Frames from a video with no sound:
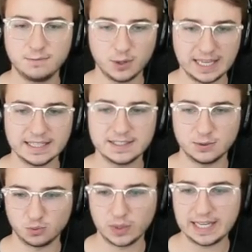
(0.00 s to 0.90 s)
forget to
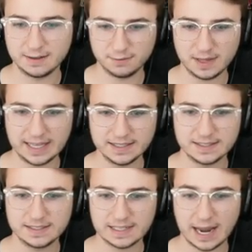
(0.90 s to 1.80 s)

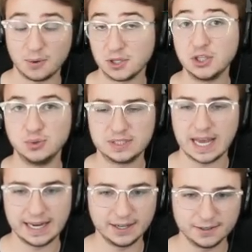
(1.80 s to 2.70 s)
reinflate our new
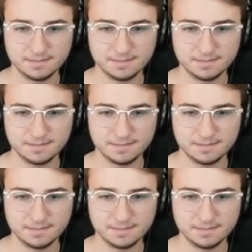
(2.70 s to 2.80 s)
tire.